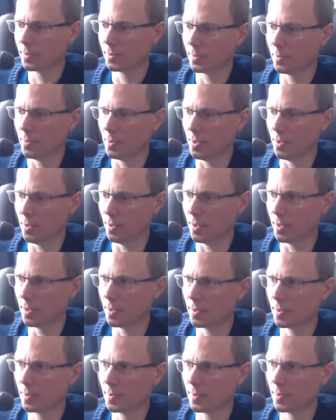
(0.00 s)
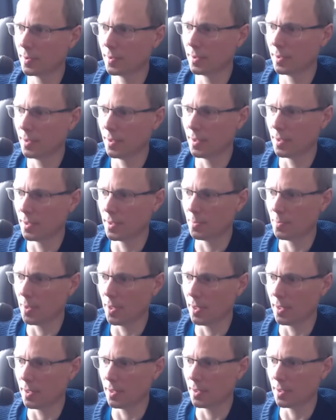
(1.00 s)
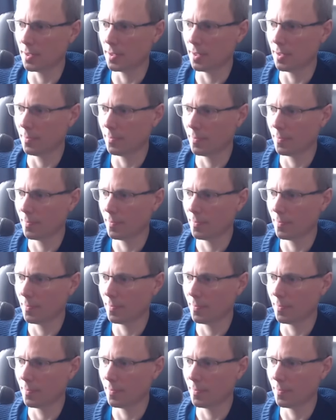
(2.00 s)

We're doing it. There's plenty of time.